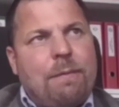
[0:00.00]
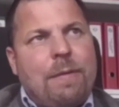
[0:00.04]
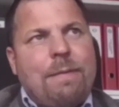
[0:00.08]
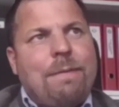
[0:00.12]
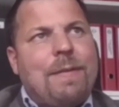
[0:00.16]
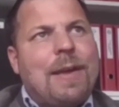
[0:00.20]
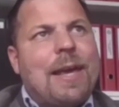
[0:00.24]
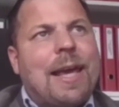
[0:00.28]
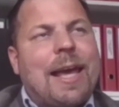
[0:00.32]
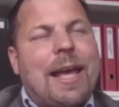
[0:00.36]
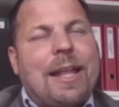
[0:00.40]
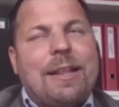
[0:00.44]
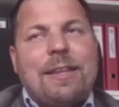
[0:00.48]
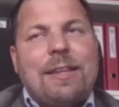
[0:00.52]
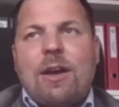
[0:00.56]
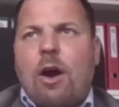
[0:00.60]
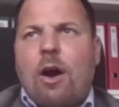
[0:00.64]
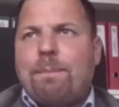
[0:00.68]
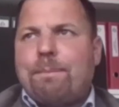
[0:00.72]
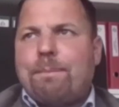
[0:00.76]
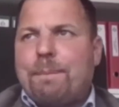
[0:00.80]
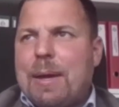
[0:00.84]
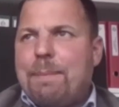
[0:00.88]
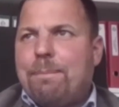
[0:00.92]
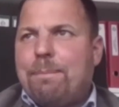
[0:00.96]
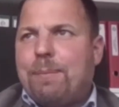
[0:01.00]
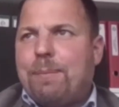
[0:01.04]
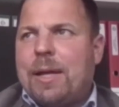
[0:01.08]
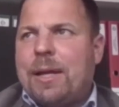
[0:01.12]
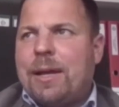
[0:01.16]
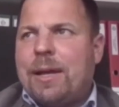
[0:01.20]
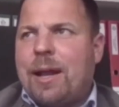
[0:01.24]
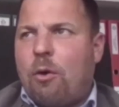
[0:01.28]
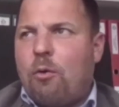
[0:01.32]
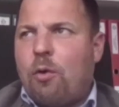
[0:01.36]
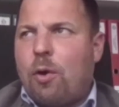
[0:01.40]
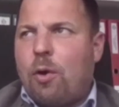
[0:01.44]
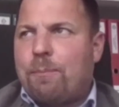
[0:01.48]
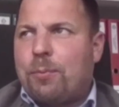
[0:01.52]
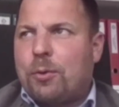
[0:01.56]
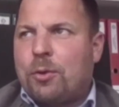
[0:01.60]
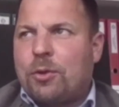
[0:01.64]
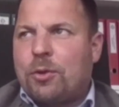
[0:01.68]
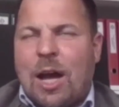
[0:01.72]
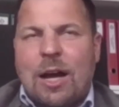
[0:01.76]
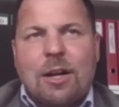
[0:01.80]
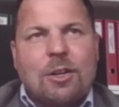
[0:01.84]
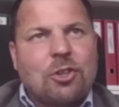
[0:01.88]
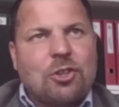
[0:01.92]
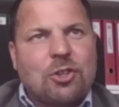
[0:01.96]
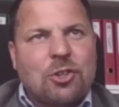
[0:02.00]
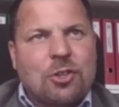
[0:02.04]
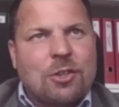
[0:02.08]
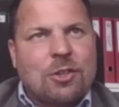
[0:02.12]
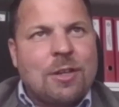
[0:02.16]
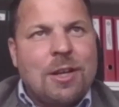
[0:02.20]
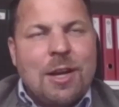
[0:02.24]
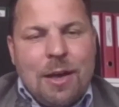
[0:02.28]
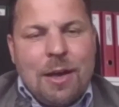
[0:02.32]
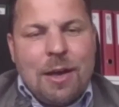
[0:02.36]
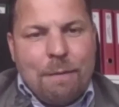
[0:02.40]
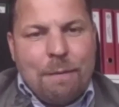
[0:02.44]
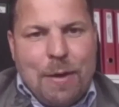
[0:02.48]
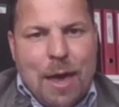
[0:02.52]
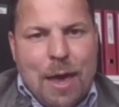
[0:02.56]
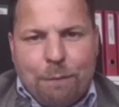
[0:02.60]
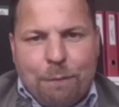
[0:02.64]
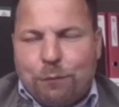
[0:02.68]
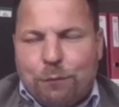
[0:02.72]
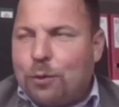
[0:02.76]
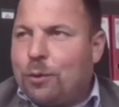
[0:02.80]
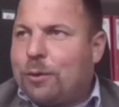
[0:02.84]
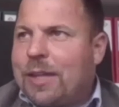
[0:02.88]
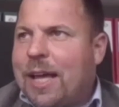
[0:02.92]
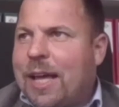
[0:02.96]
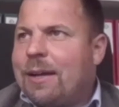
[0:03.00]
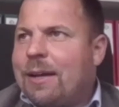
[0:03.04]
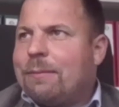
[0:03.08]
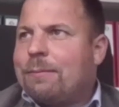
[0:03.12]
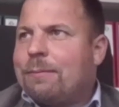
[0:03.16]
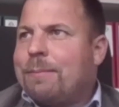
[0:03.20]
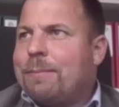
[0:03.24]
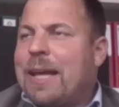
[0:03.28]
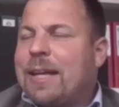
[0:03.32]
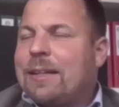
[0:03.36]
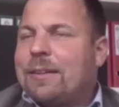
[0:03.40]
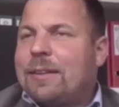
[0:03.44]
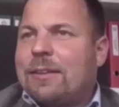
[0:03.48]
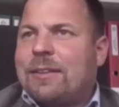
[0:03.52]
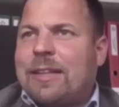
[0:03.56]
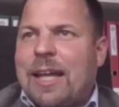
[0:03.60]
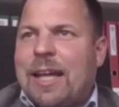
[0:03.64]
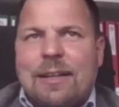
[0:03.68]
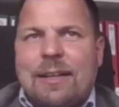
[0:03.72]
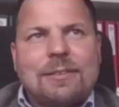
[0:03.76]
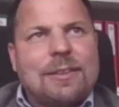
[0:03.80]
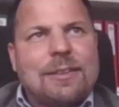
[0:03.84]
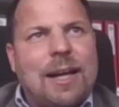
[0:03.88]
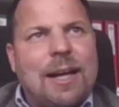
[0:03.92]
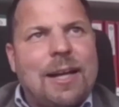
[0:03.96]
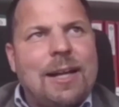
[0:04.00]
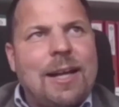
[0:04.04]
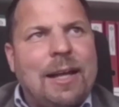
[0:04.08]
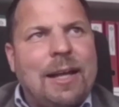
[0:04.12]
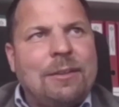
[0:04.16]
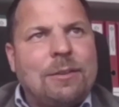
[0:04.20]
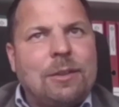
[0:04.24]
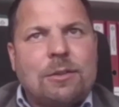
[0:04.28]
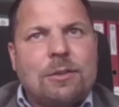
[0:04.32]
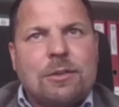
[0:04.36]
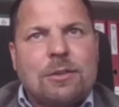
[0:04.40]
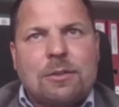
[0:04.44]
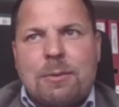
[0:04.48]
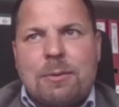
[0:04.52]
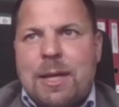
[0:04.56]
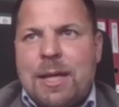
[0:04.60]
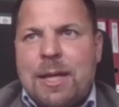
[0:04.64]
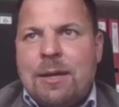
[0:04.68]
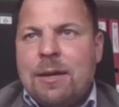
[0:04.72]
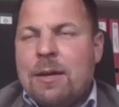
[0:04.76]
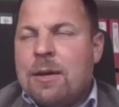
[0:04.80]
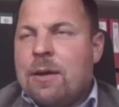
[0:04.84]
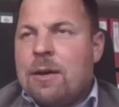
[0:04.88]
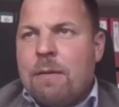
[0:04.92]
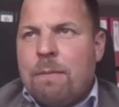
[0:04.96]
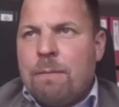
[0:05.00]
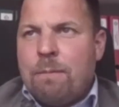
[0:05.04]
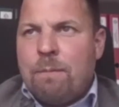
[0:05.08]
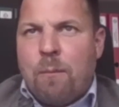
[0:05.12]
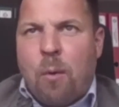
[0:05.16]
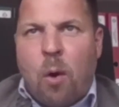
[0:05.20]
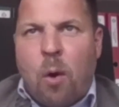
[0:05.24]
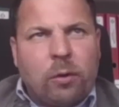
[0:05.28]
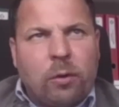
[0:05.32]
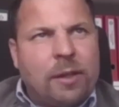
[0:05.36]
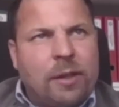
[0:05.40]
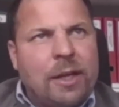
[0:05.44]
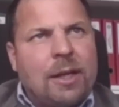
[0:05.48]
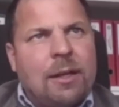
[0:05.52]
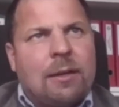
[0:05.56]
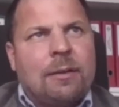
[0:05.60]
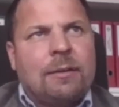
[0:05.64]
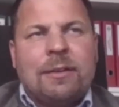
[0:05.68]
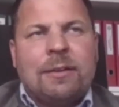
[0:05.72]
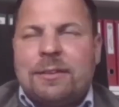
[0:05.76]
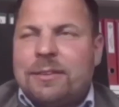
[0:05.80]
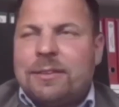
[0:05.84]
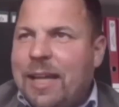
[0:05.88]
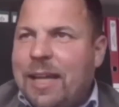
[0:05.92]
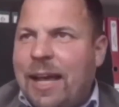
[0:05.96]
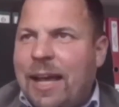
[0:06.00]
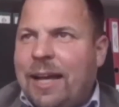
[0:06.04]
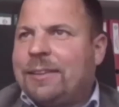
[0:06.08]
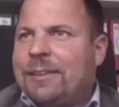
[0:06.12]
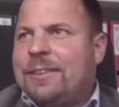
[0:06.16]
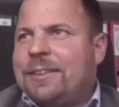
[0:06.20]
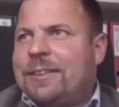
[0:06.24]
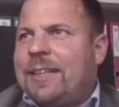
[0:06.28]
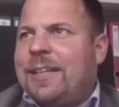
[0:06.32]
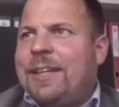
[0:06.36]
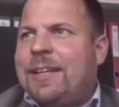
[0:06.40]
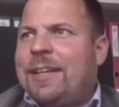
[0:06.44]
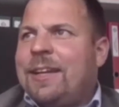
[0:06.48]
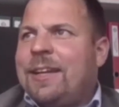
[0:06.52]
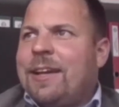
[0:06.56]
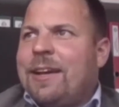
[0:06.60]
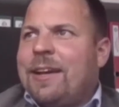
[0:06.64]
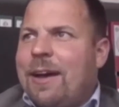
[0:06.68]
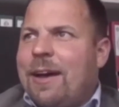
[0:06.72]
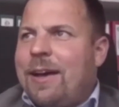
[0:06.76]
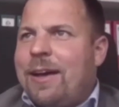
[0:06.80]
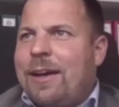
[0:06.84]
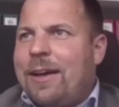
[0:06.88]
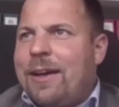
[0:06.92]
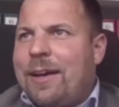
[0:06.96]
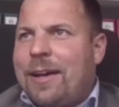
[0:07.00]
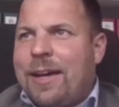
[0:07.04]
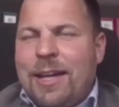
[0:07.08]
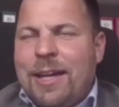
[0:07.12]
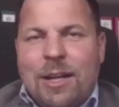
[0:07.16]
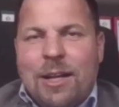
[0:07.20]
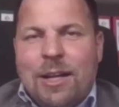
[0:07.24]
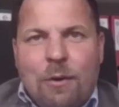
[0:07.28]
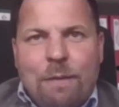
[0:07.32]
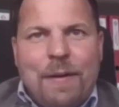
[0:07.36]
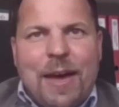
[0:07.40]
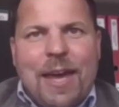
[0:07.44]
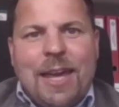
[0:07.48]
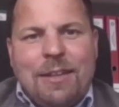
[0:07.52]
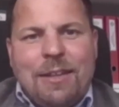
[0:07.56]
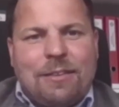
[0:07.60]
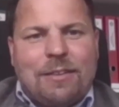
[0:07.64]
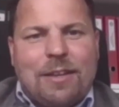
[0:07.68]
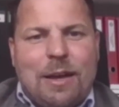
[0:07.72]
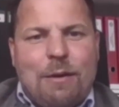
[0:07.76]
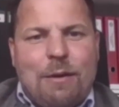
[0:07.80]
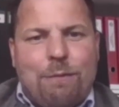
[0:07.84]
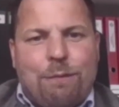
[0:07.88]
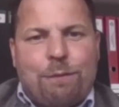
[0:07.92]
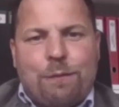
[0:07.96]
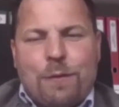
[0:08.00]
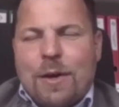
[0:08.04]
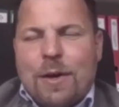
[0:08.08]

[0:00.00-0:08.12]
get young people in our production, we have to make the textile industry modern, sexy, innovative.